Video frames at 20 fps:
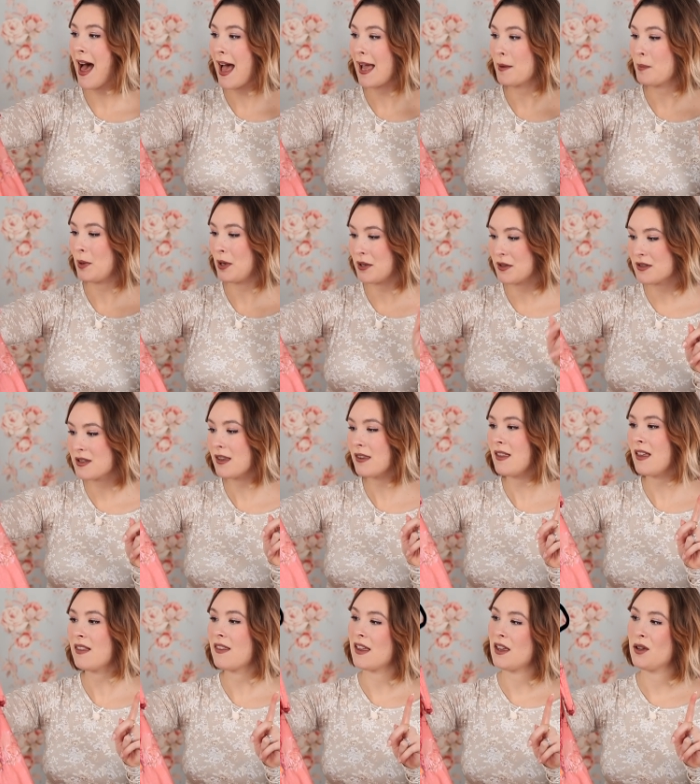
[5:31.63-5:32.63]
I personally
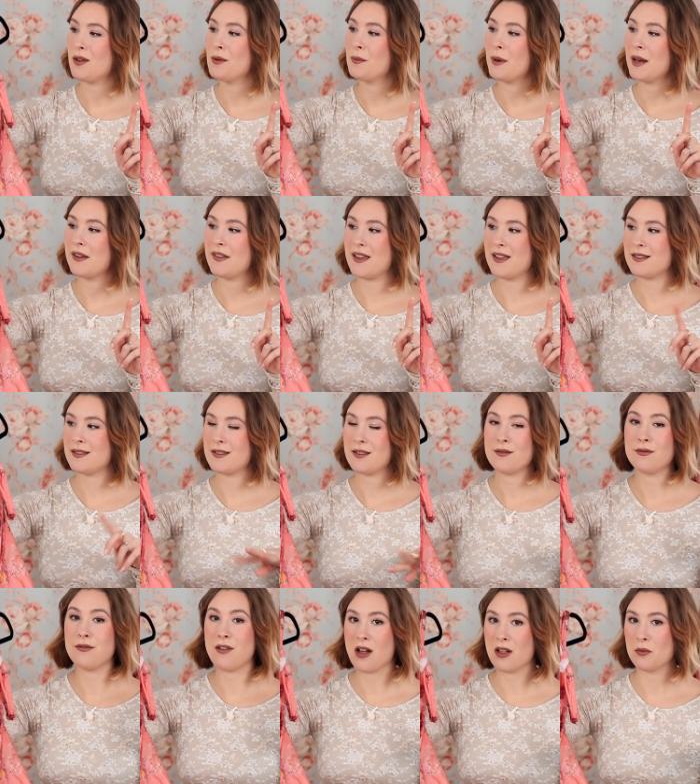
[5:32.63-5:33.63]
think that you can wear this
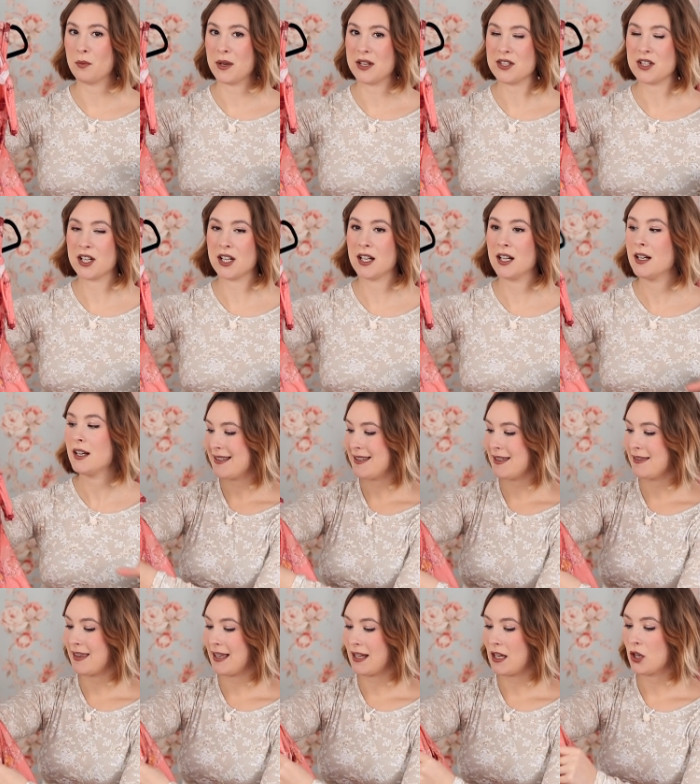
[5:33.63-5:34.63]
fall and winter. It's
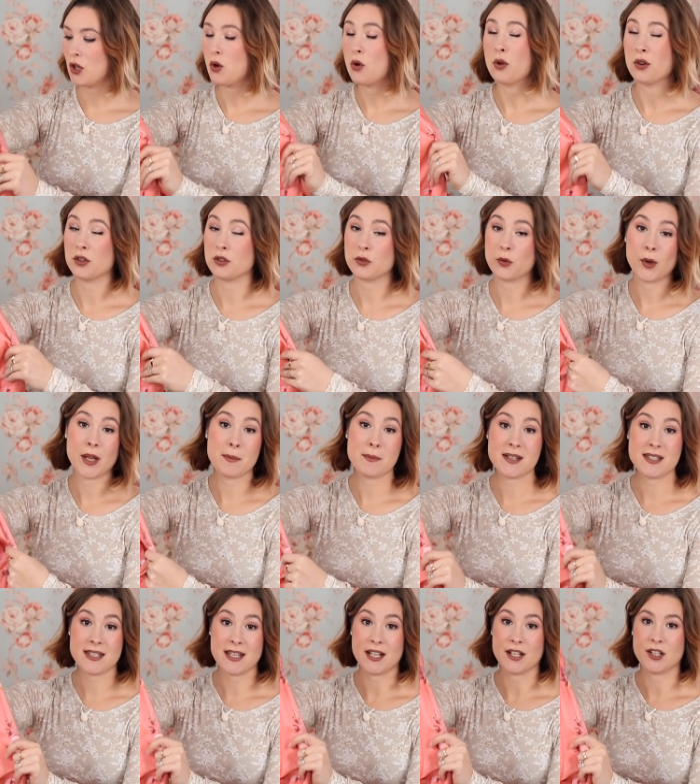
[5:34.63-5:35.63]
in like a corduroy
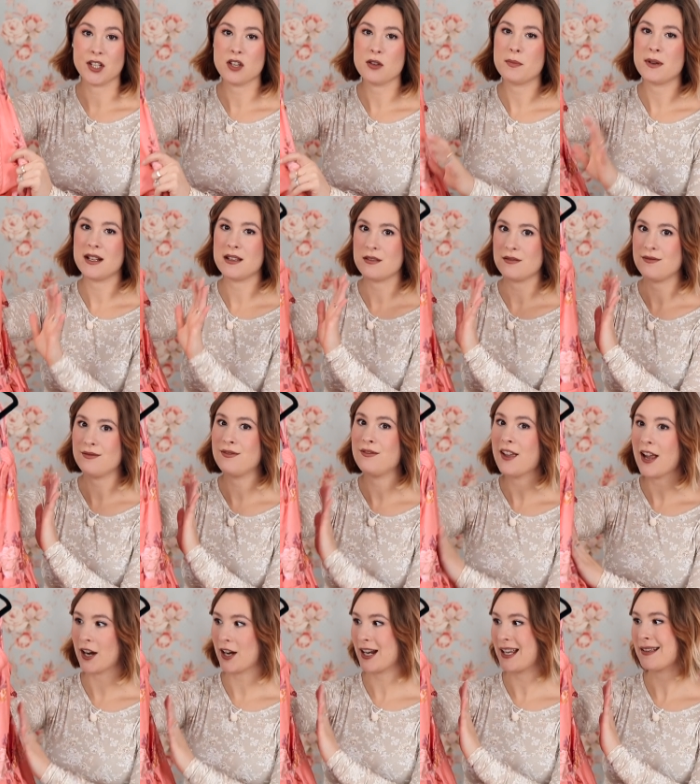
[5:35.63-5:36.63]
material, but it's
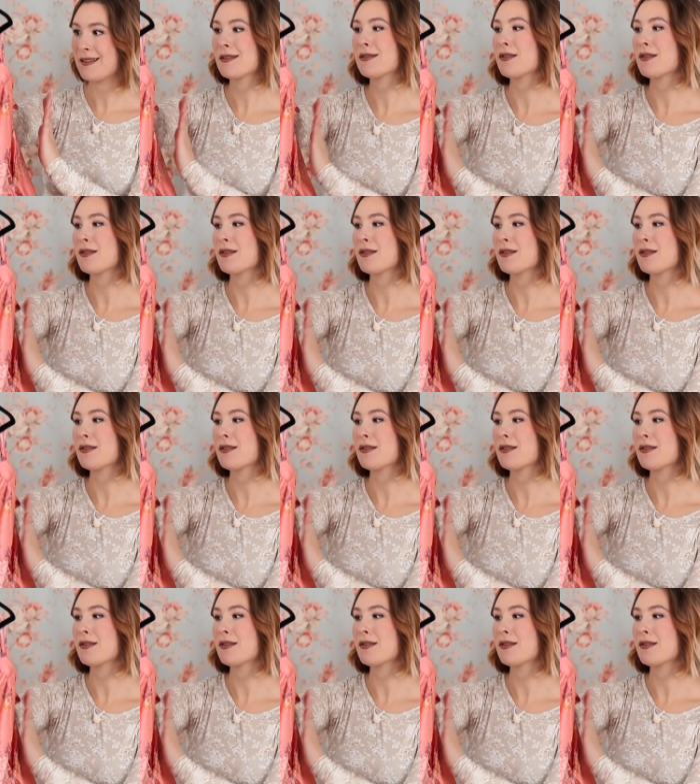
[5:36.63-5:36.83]
very